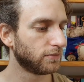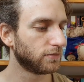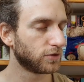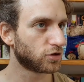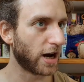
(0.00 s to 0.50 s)

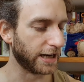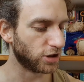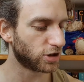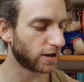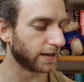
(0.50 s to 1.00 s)

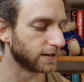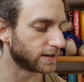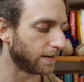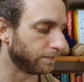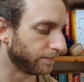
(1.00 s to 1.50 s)
strange,
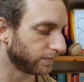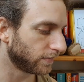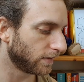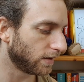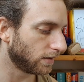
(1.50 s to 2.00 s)
and
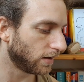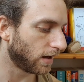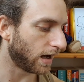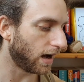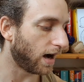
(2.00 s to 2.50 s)

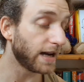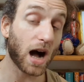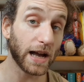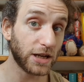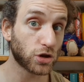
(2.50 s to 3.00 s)

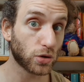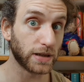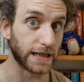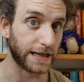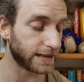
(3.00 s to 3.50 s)
I
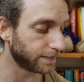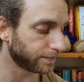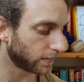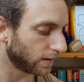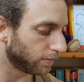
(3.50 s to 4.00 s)
enjoyed it,
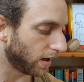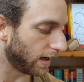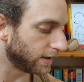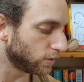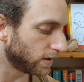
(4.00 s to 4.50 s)
but
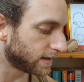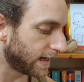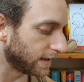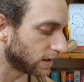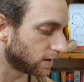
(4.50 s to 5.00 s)
I do
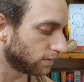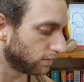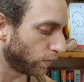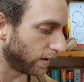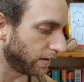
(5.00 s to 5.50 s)
understand
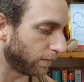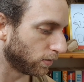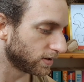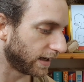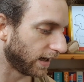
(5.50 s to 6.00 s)
when
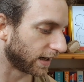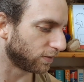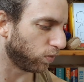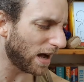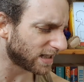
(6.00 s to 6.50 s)
people say, like,
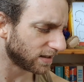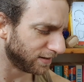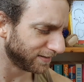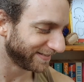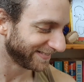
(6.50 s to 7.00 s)
what?
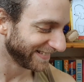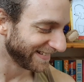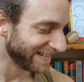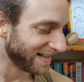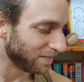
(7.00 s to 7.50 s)

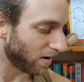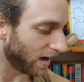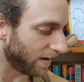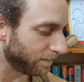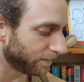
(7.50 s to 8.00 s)

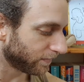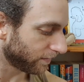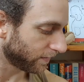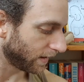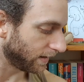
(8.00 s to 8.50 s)
But,
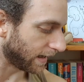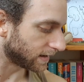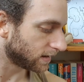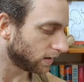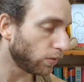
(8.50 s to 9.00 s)

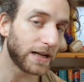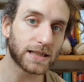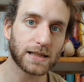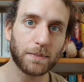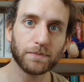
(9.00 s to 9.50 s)
yes. Oh, and
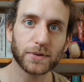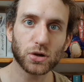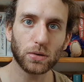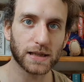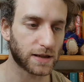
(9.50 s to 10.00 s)
it's
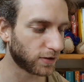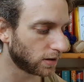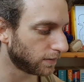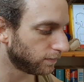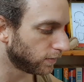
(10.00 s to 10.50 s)
shortlisted for
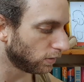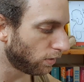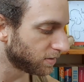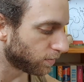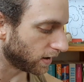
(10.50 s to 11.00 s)
the
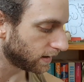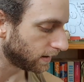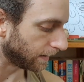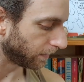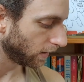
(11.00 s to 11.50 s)
Women's Prize, isn't it?